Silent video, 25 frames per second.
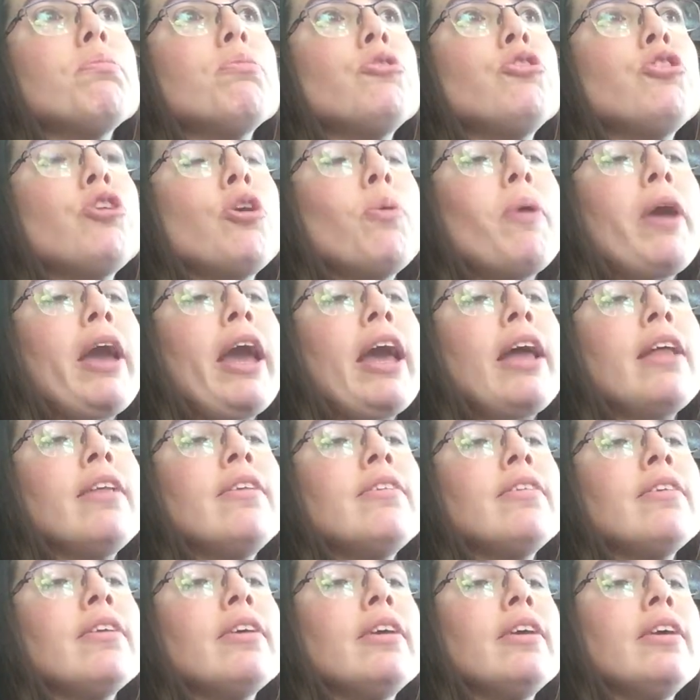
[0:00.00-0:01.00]

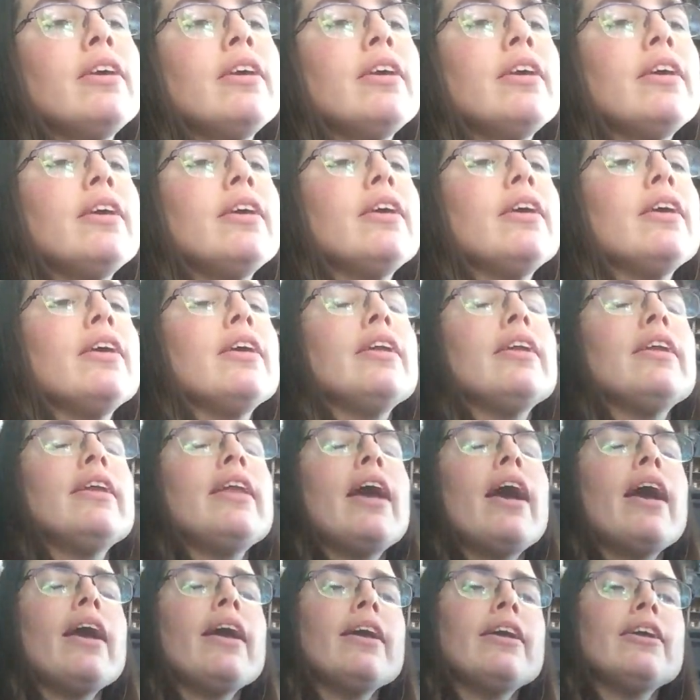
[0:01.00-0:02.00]
Joann's.
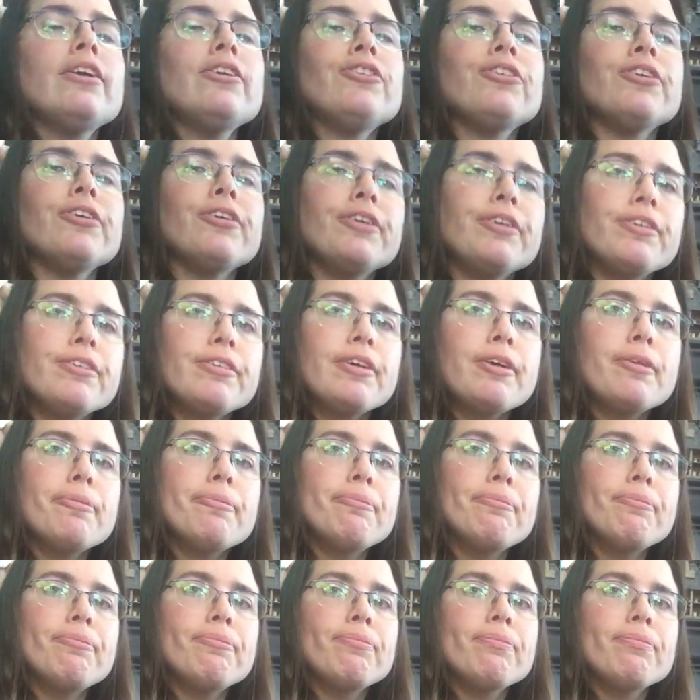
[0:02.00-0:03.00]
Now I'm going to show you
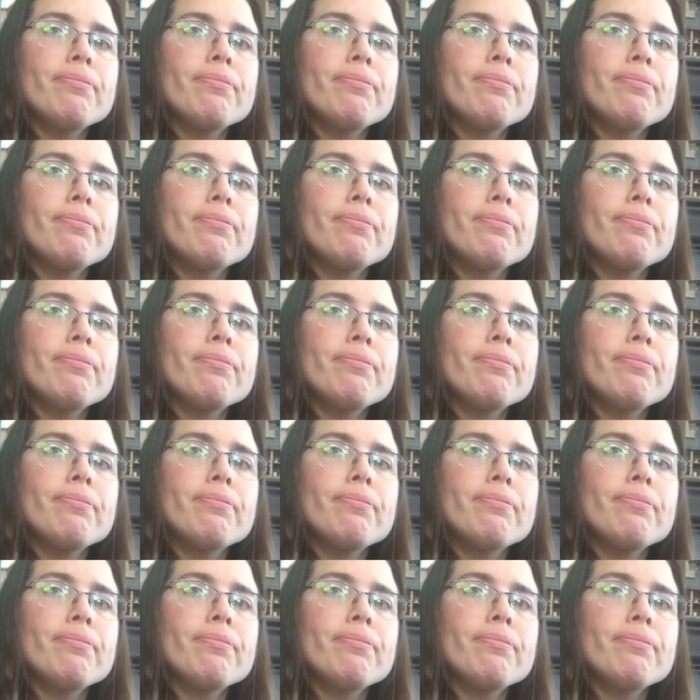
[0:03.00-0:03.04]
something.